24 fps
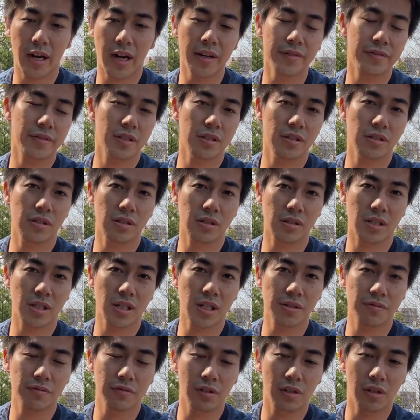after a
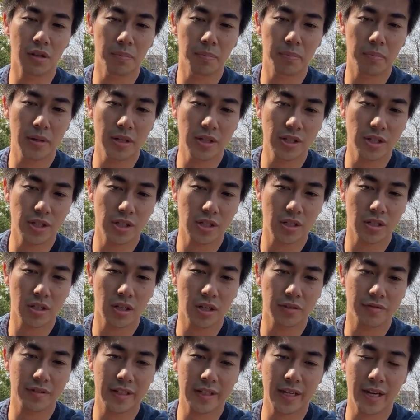successful completion
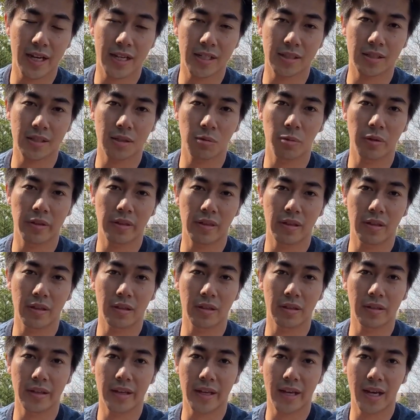of a task
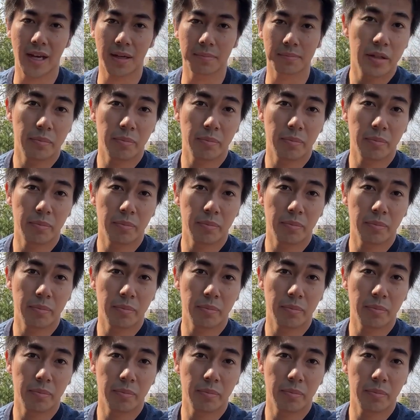within the app.